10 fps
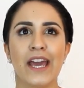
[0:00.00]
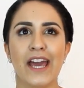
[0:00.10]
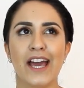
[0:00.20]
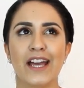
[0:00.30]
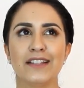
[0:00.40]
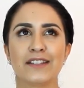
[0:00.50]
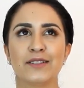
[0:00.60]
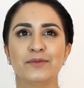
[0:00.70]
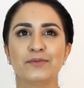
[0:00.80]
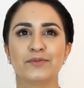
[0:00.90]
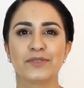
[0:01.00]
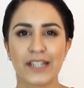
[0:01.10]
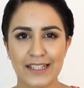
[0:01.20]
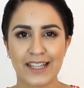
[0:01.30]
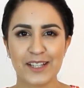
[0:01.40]
and
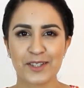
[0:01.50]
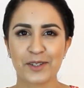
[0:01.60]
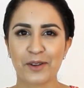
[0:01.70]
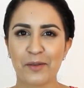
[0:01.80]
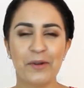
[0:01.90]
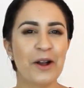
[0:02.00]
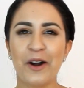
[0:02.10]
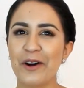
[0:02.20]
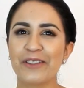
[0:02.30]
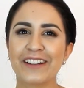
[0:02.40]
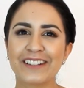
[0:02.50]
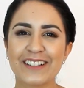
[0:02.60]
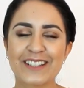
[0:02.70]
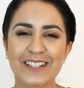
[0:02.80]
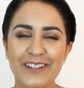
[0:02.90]
did I say Instagram? All that
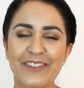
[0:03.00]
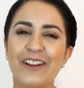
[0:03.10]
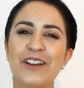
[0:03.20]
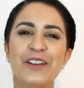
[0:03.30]
good stuff.